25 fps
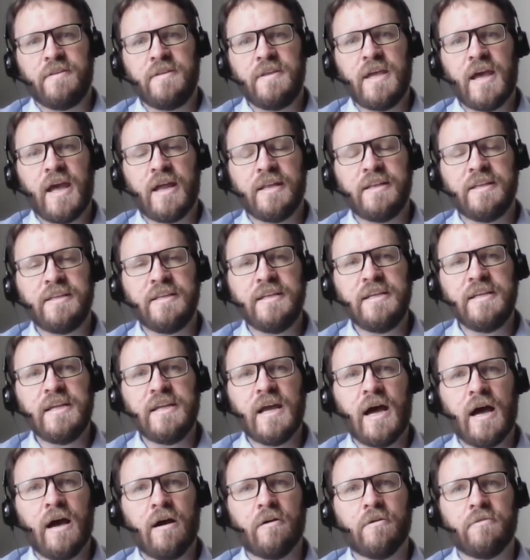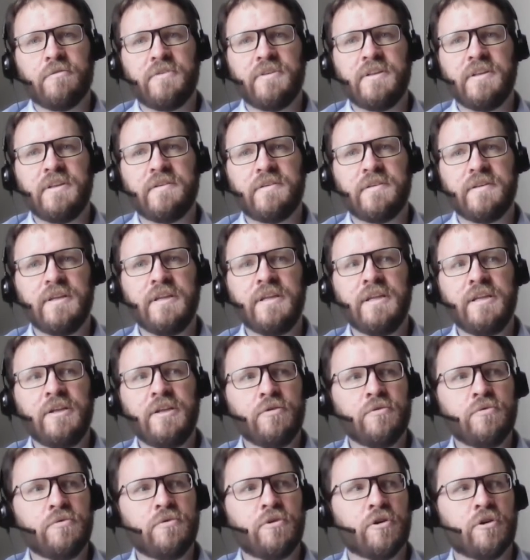The idea of this
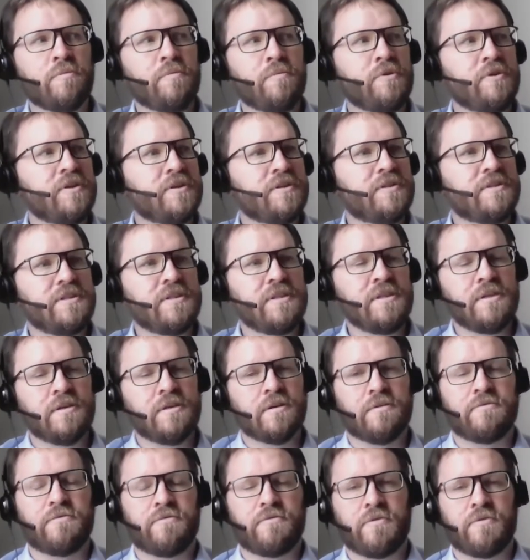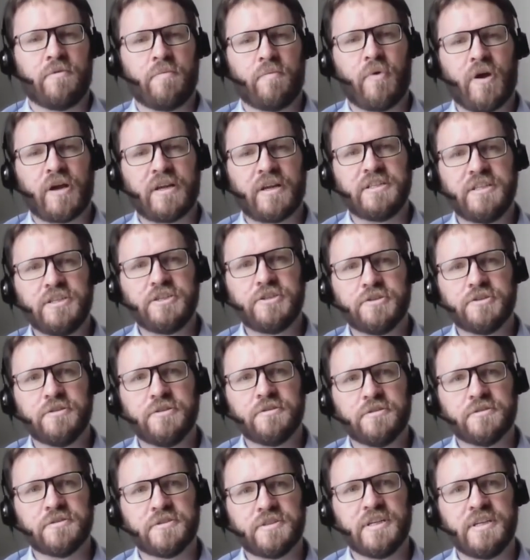EU community of
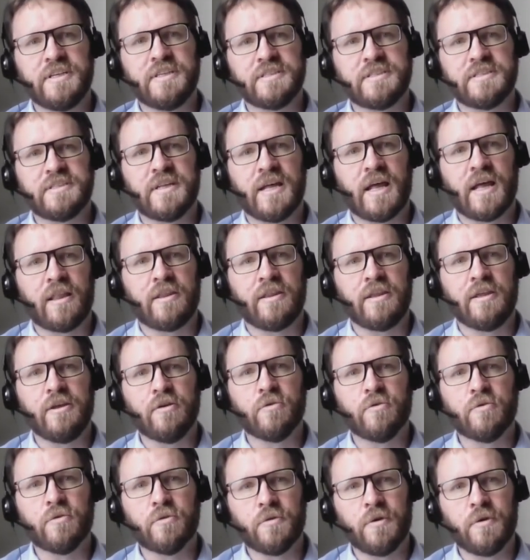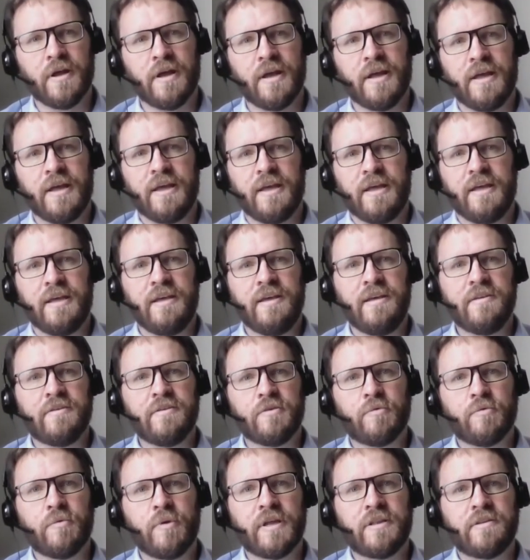practitioners is that the whole
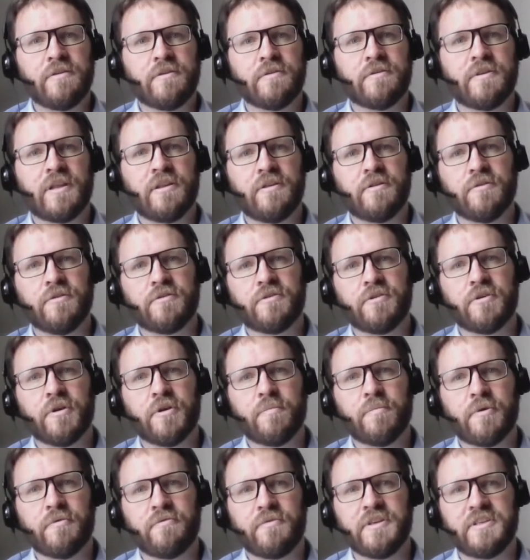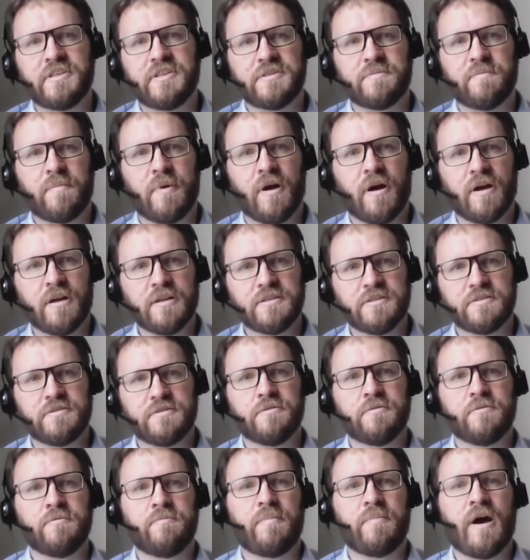is greater than the sum of its parts.
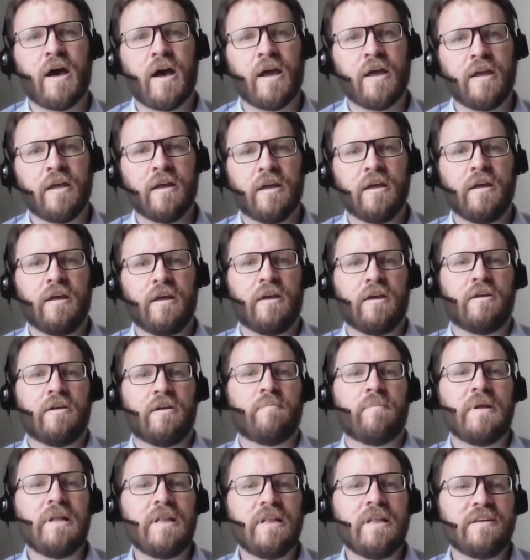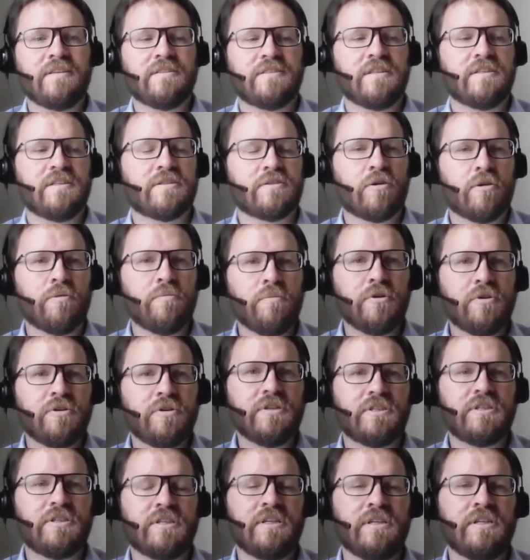So by building this
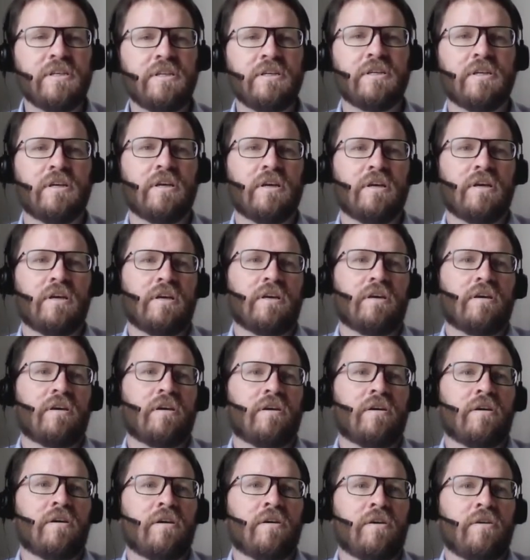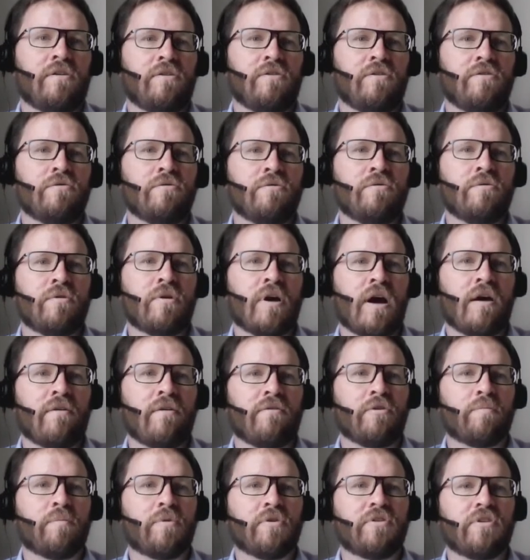community, you
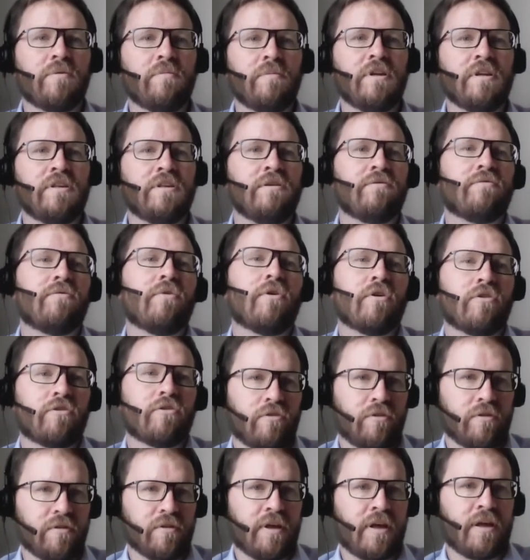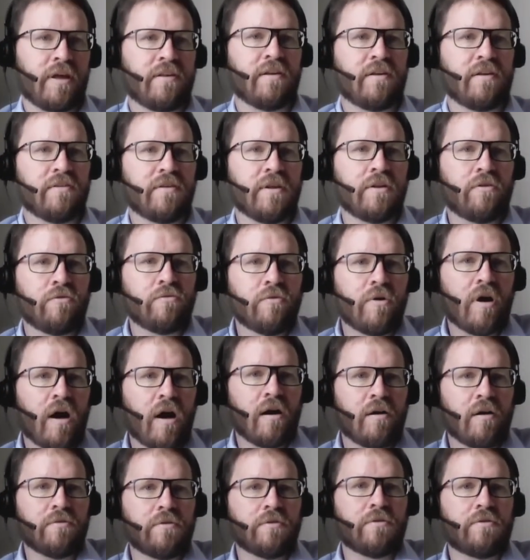have the possibility first, as I said, to
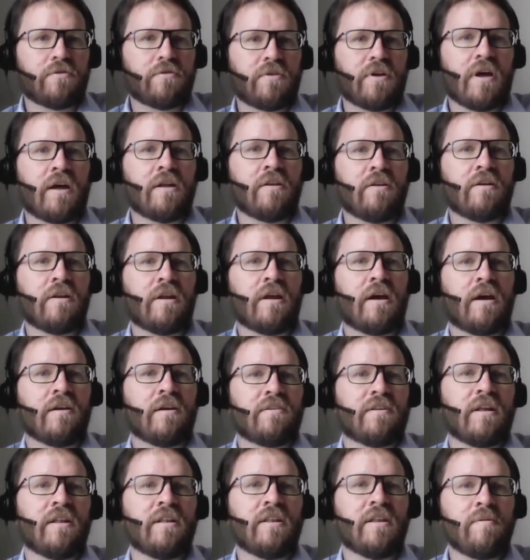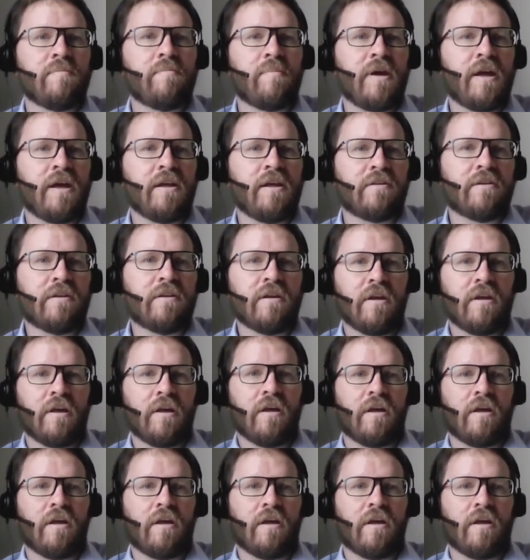harvest, analyze, and debate